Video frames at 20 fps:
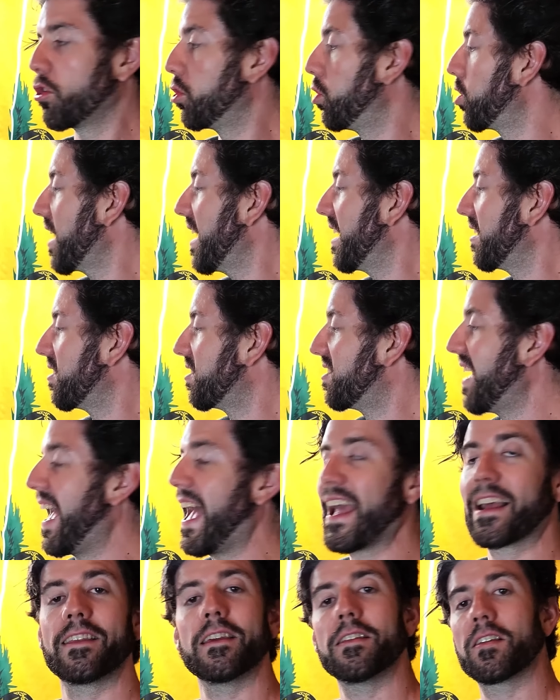look
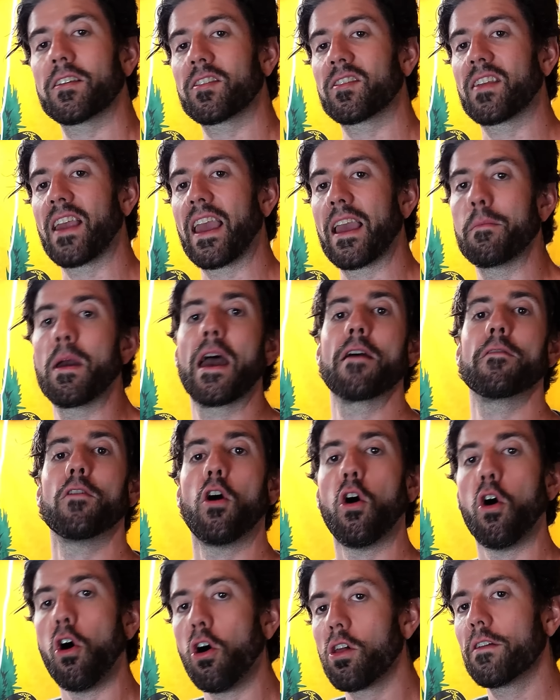exactly the same, have
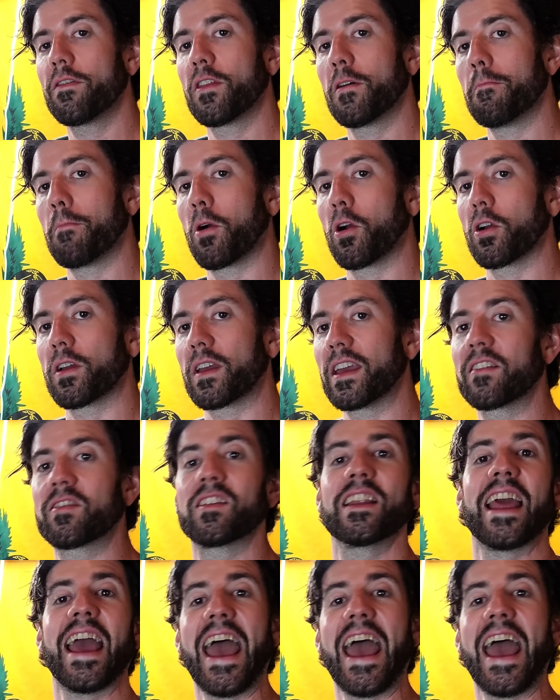all of the markings, and